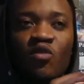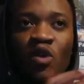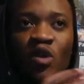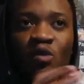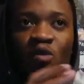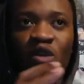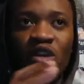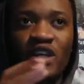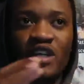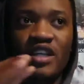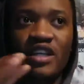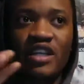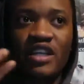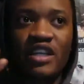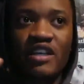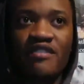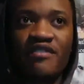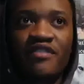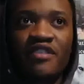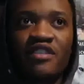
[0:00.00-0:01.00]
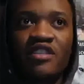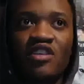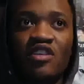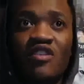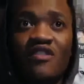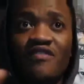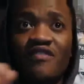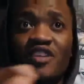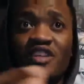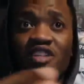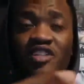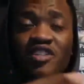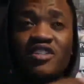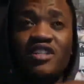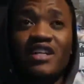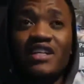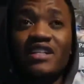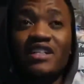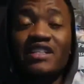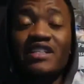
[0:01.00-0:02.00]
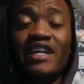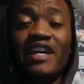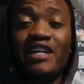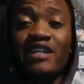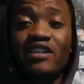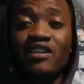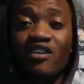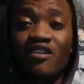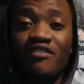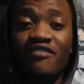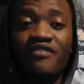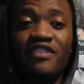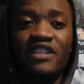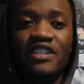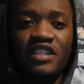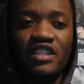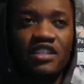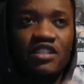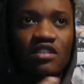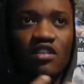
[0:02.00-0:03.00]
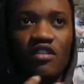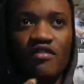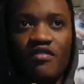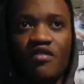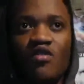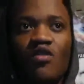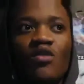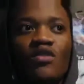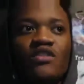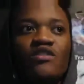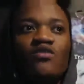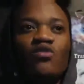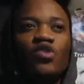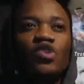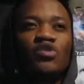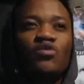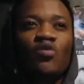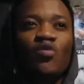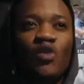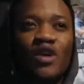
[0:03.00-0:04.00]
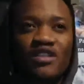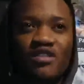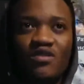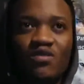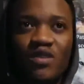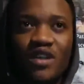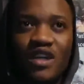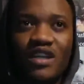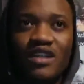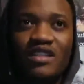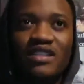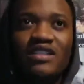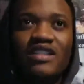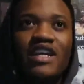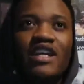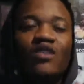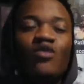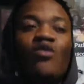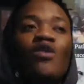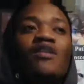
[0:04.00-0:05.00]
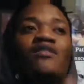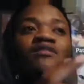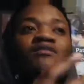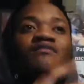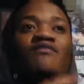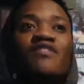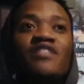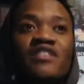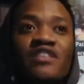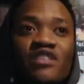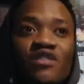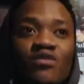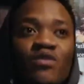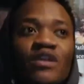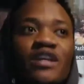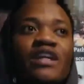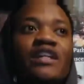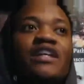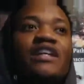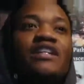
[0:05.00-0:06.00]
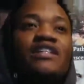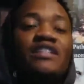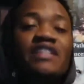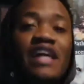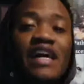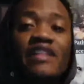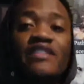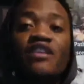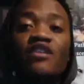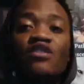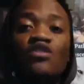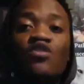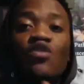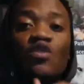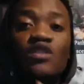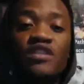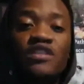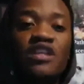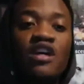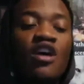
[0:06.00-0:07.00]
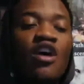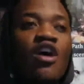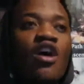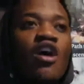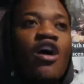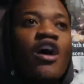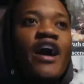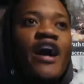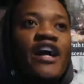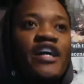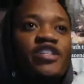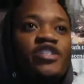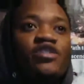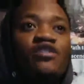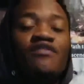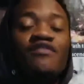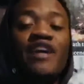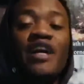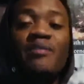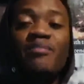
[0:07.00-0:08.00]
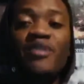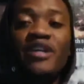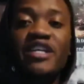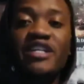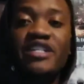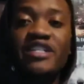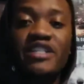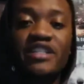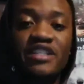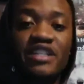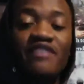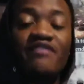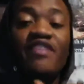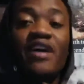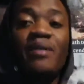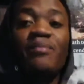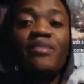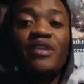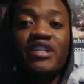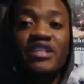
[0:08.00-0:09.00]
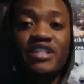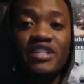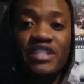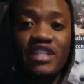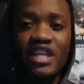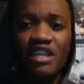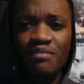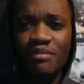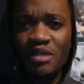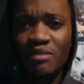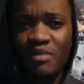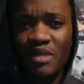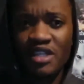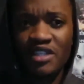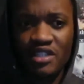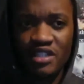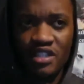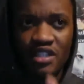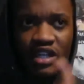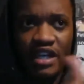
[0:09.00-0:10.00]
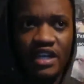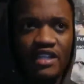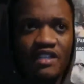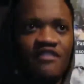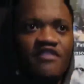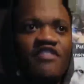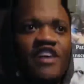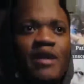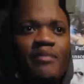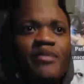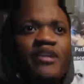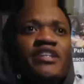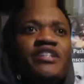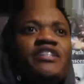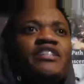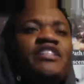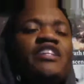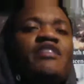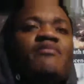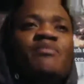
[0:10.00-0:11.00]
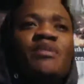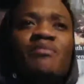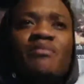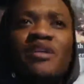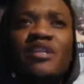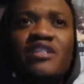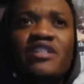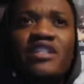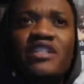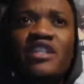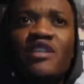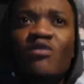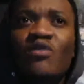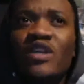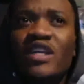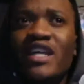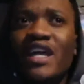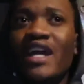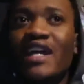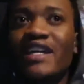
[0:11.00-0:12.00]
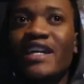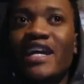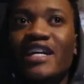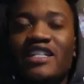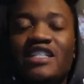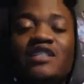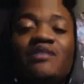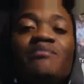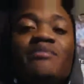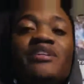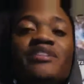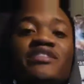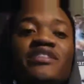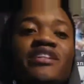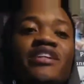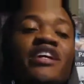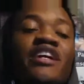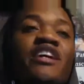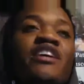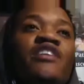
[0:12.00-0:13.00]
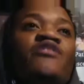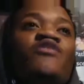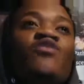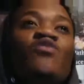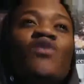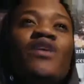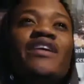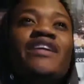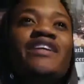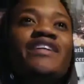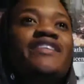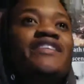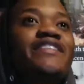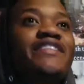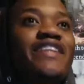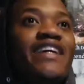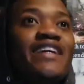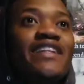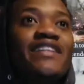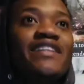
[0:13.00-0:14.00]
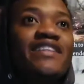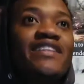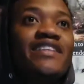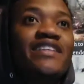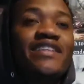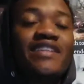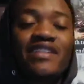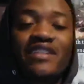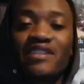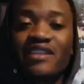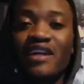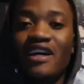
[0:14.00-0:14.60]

When we're given the conventional understanding of physics, of course, once we understand quantum physics, we can understand that thoughts are actual vibrations, and vibrations can be measured. And if vibrations can be measured, then we can actually measure to what extent